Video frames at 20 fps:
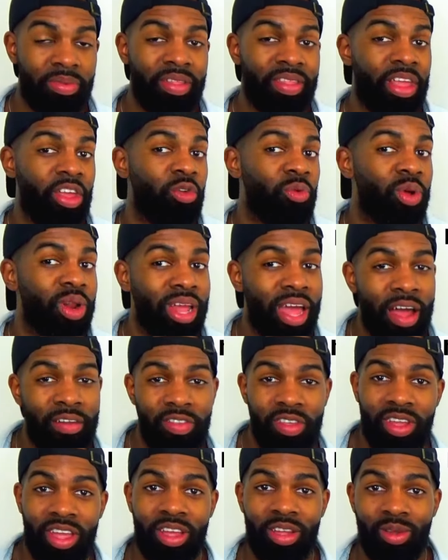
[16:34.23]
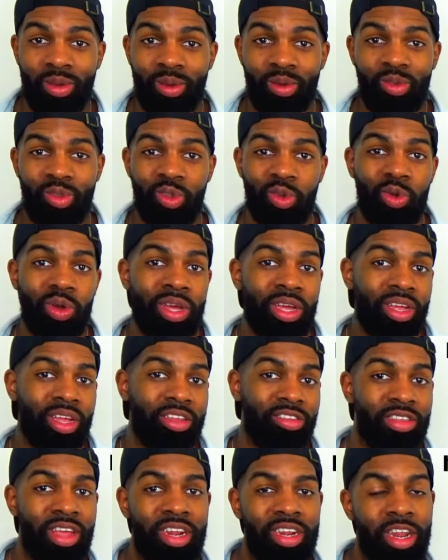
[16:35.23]
that you really have to get used to.
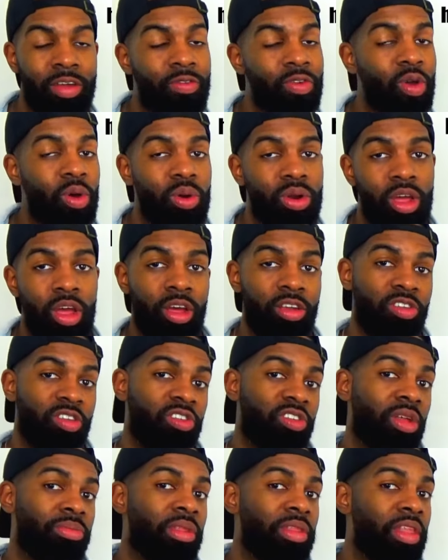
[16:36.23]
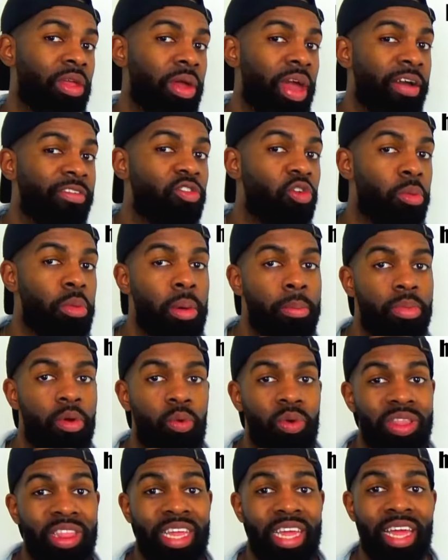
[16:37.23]
It's not difficult, it's just something that you have to remember
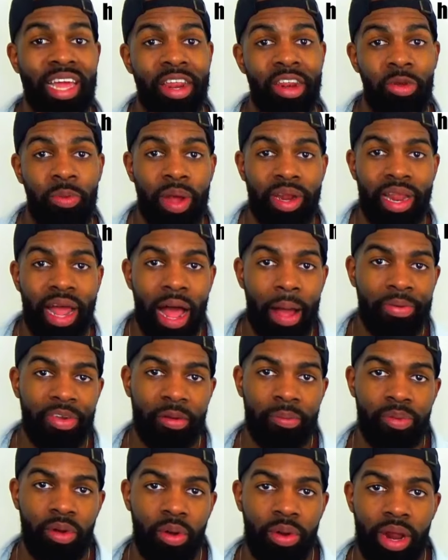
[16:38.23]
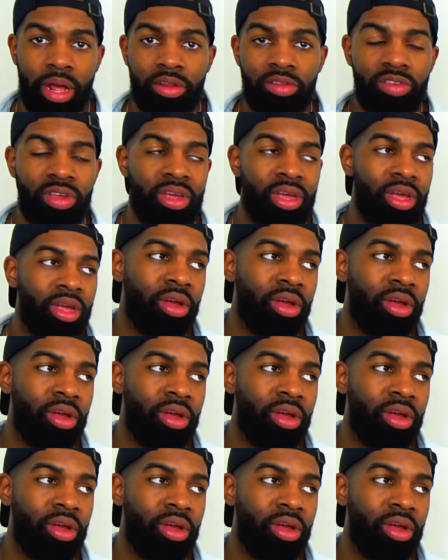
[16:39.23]
with the indirect object pronouns.